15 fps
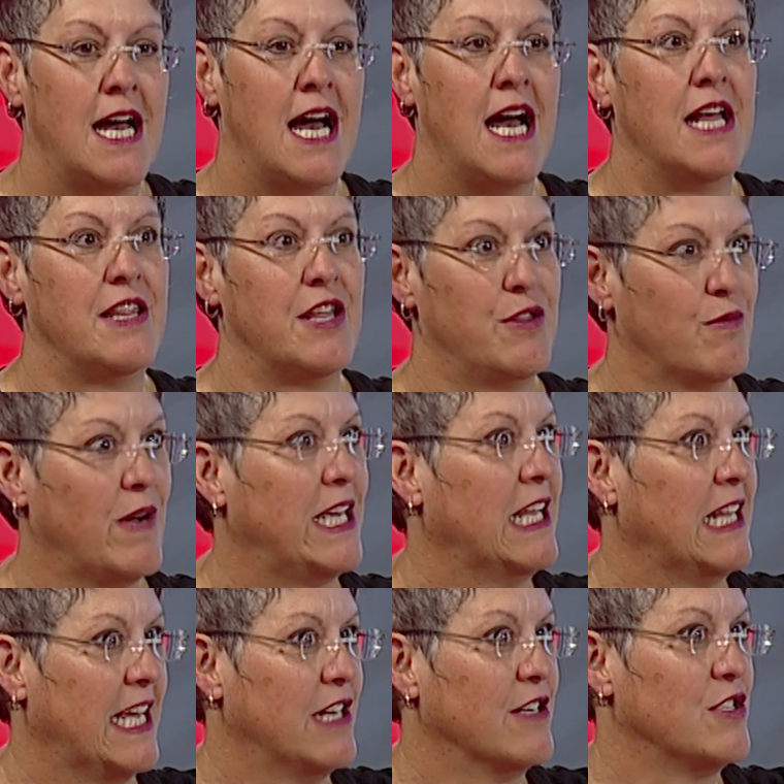that the
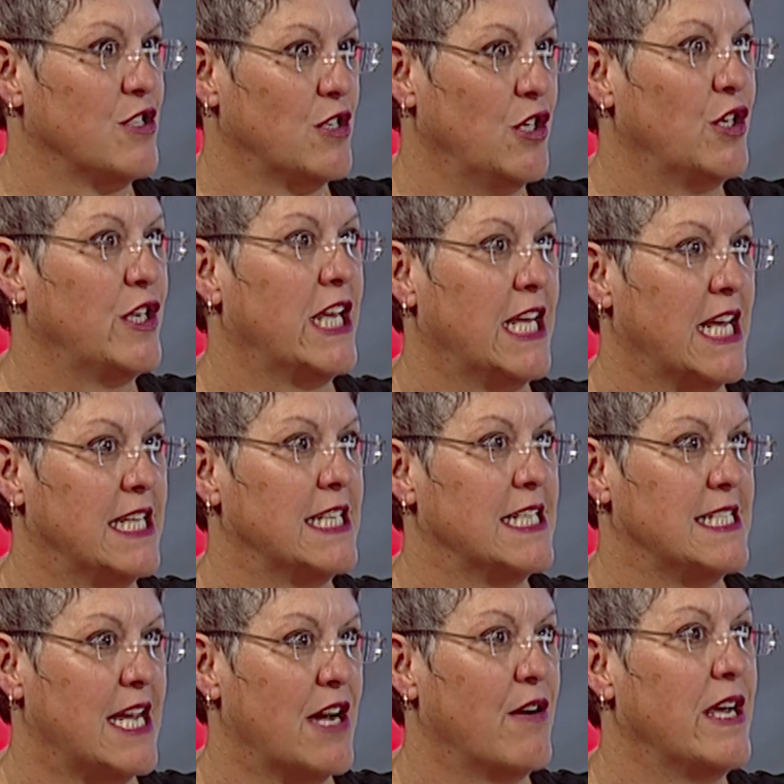regulators are looking at
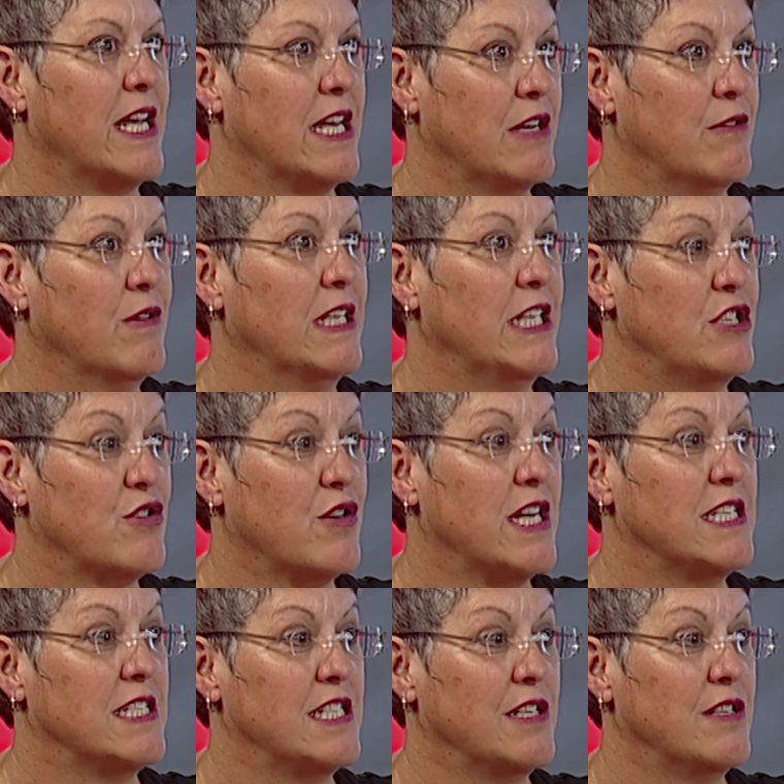this area and really
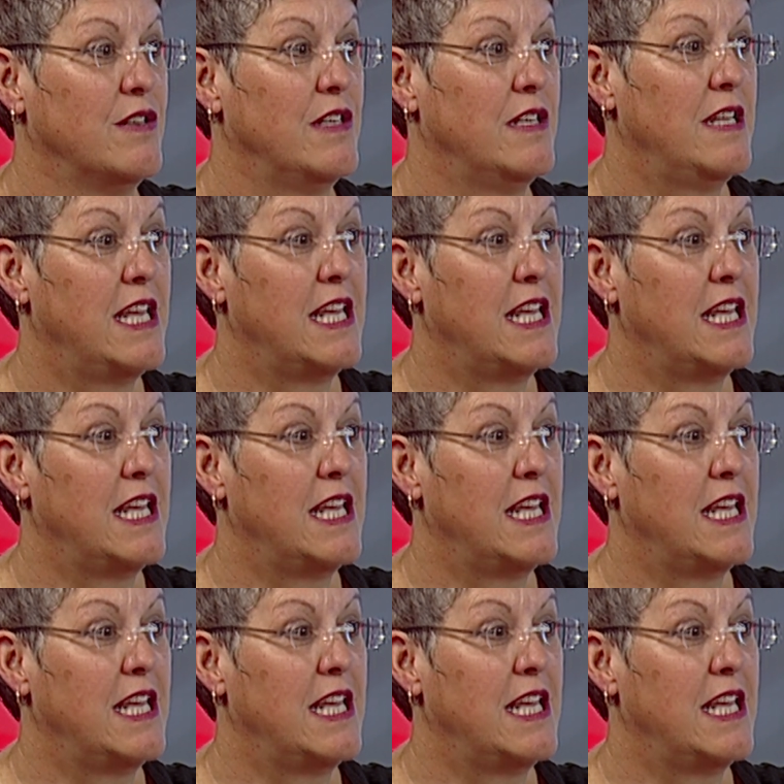trying to